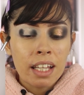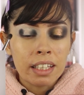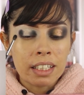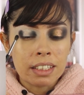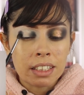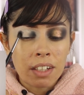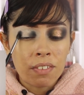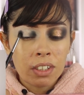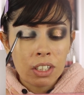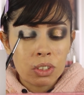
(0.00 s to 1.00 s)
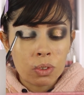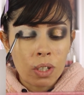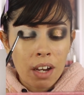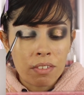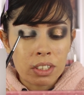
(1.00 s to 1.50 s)
They definitely do
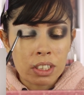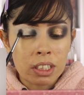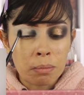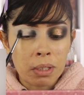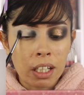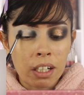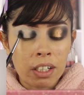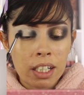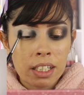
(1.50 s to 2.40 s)
have this similarity.